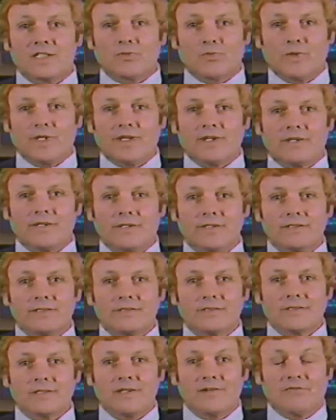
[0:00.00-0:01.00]
this week
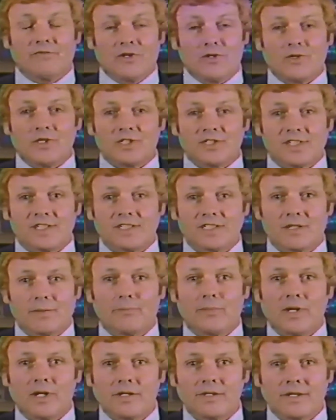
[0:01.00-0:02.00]
focuses
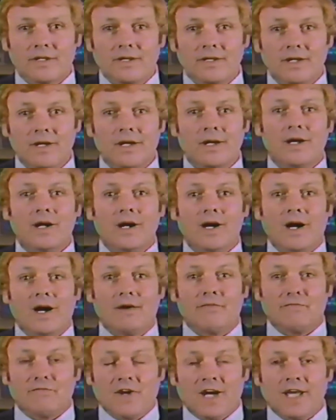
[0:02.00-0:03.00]
upon
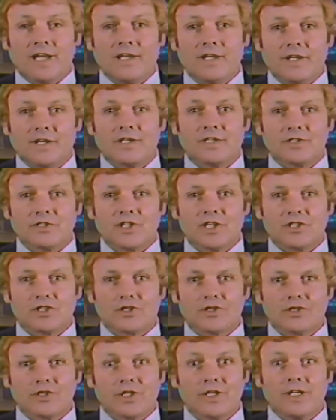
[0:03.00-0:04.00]
a finely
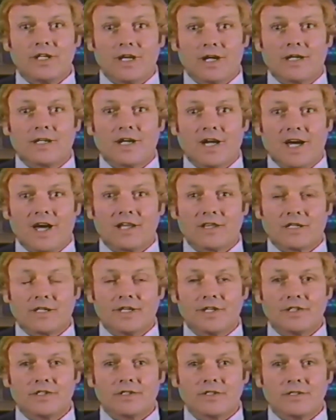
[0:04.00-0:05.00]
conditioned young
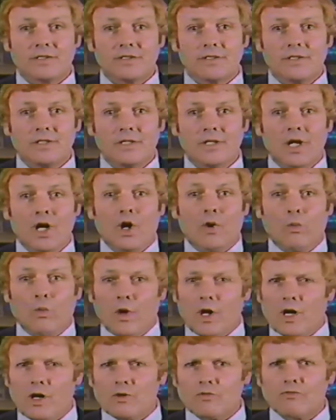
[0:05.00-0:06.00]
athlete.
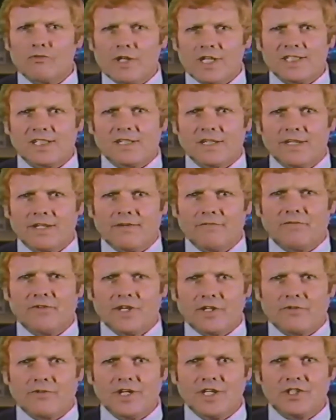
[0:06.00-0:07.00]
World Wrestling
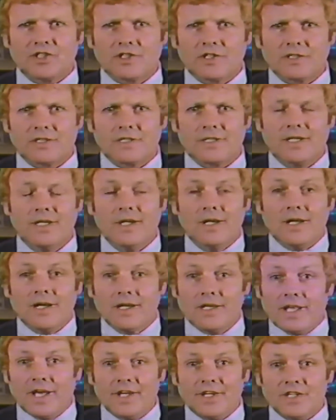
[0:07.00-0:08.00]
Federation
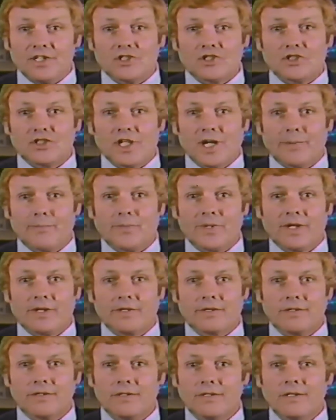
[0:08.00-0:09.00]
ladies
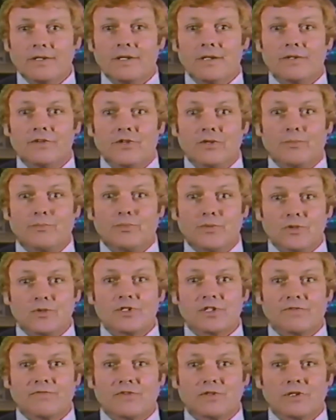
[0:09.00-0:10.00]
champion, the
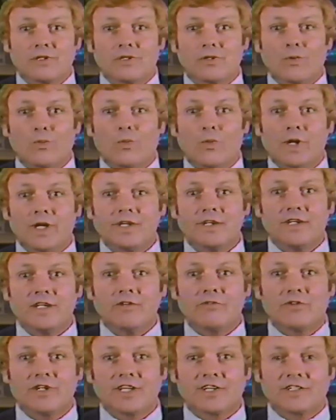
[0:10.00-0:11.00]
beautiful Wendi
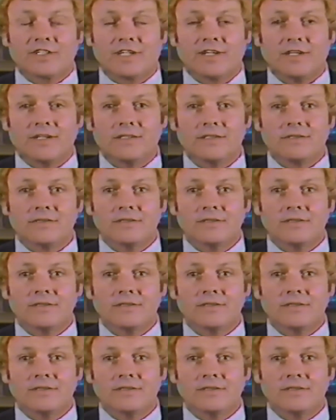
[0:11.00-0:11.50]
Richter.